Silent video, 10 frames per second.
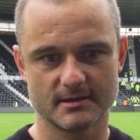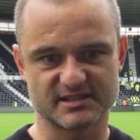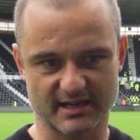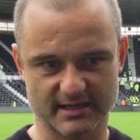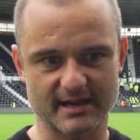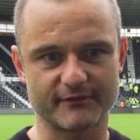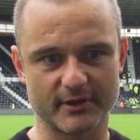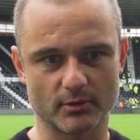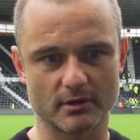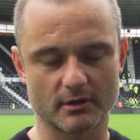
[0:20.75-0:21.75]
Second half,
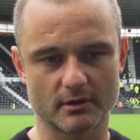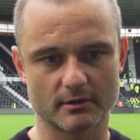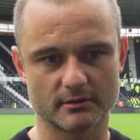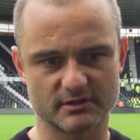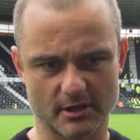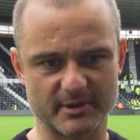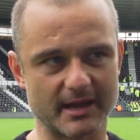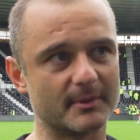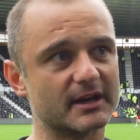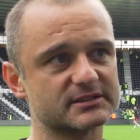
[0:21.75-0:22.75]
Derby
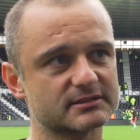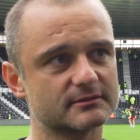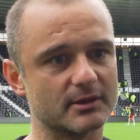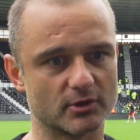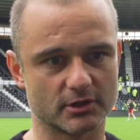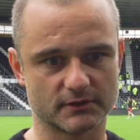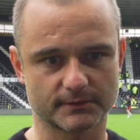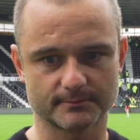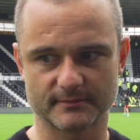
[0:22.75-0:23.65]
came at us. They were good.